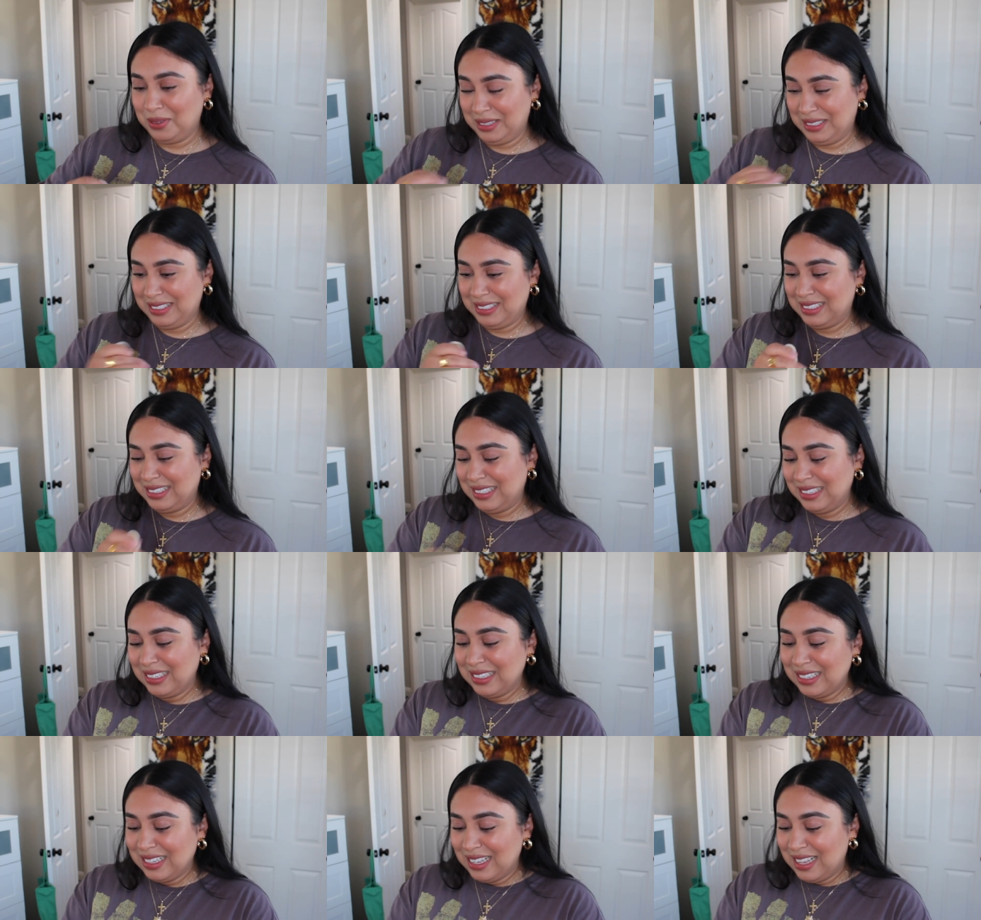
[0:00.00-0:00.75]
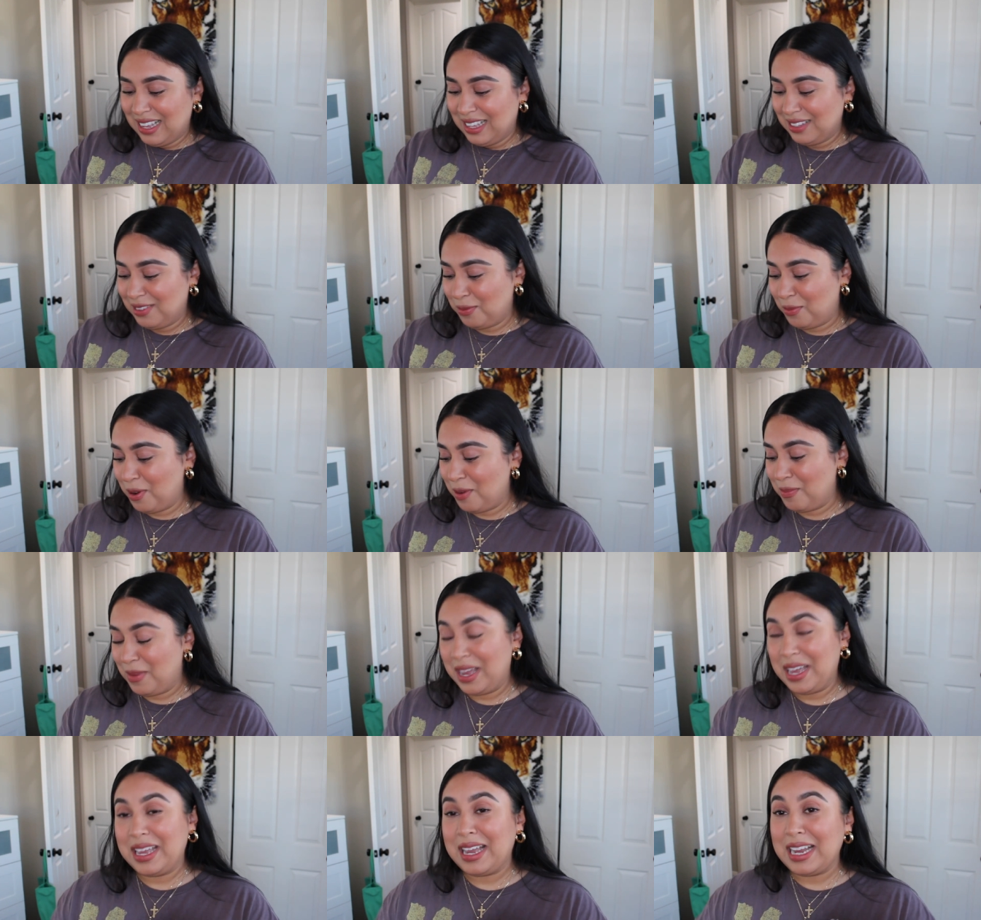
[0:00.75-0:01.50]
one,
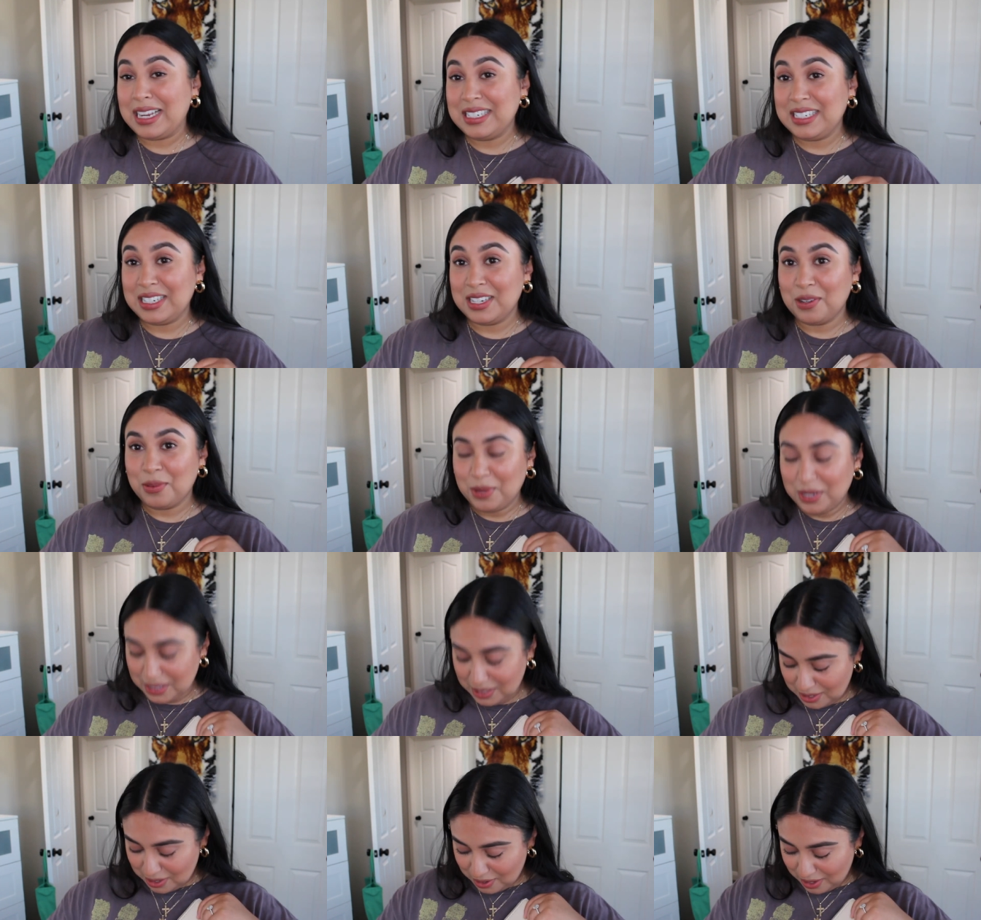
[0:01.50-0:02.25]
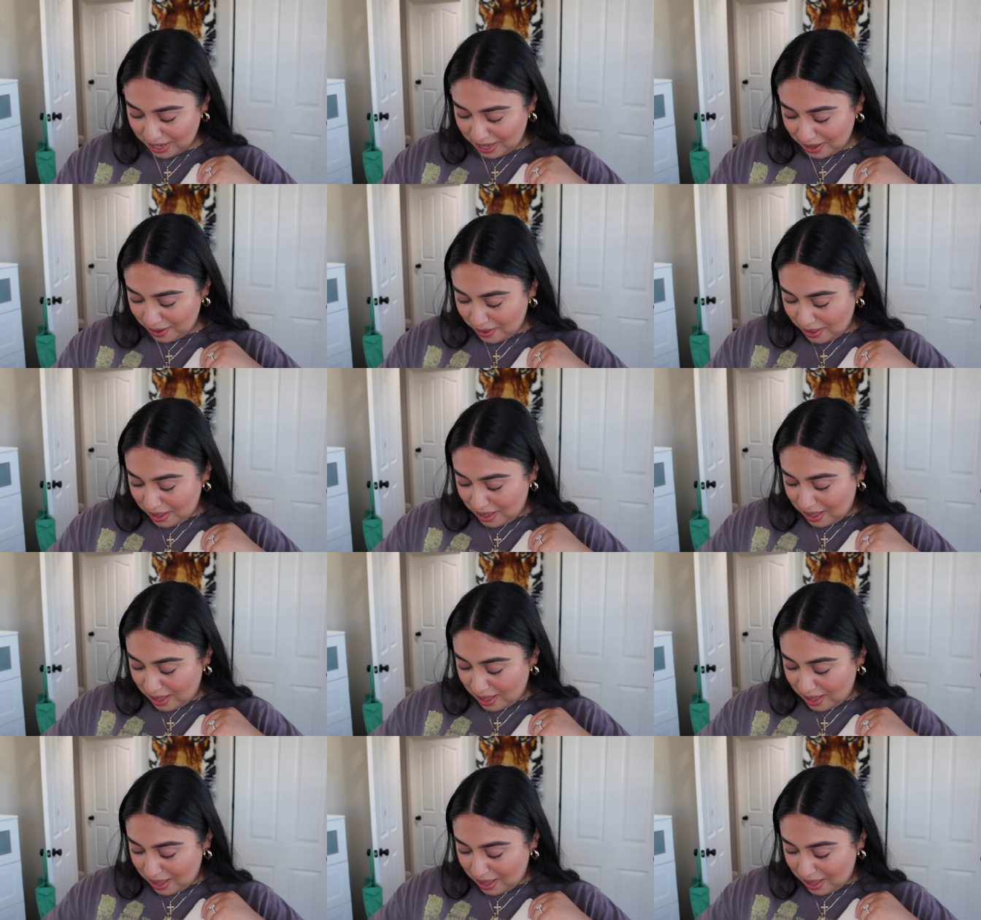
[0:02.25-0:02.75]
what my idea was. Okay.